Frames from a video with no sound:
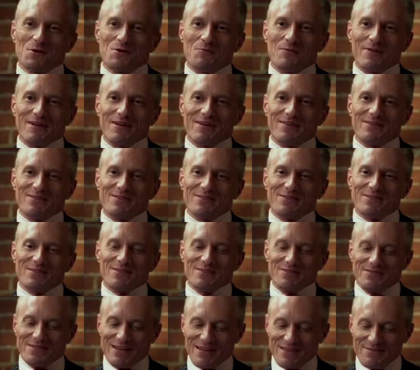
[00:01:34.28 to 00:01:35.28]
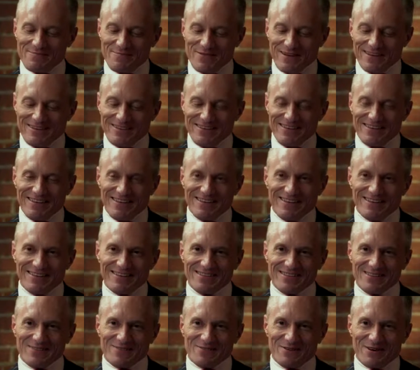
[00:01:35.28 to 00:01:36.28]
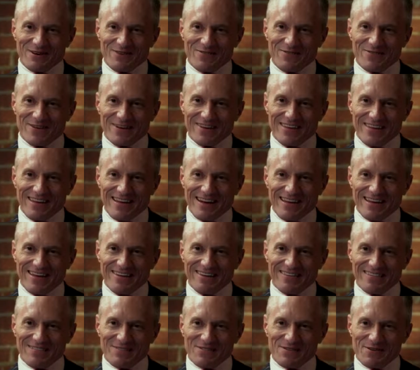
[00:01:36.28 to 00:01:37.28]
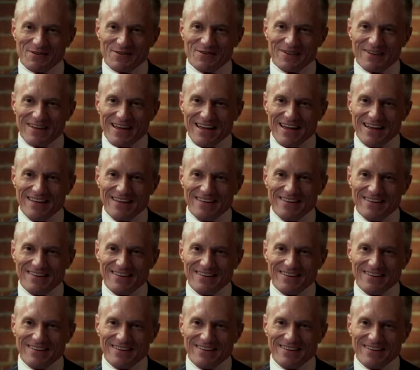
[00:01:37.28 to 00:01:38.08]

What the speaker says: Well, don't wait to your deathbed to try to figure that out. I'm sure you can.